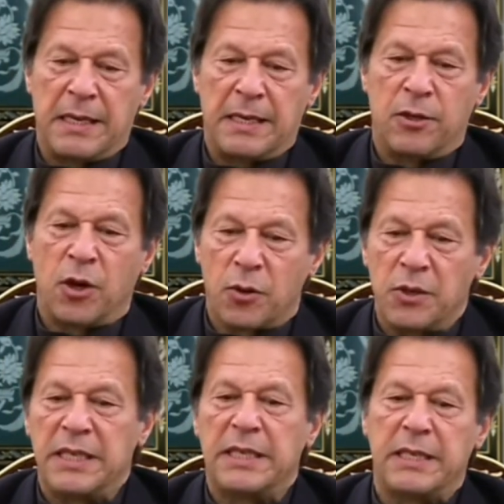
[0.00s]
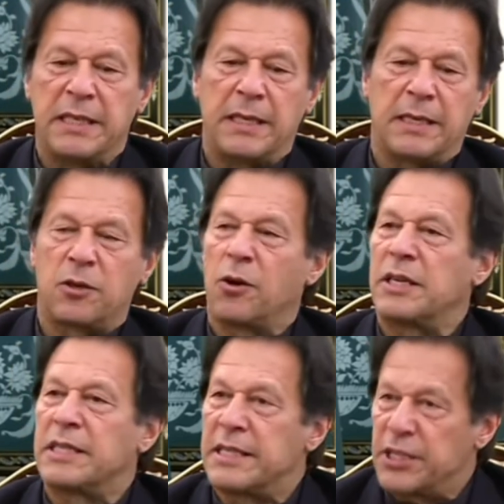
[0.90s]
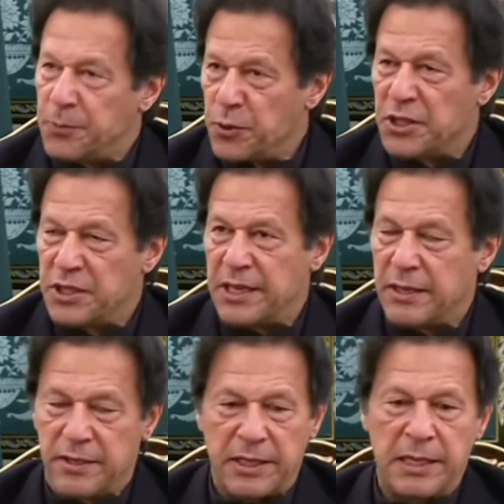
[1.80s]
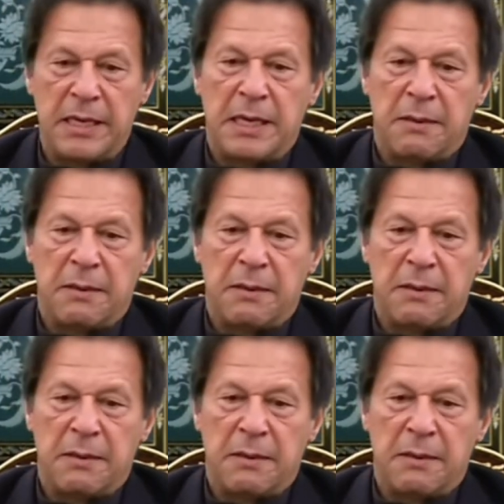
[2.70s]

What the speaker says: not only call it a disputed territory,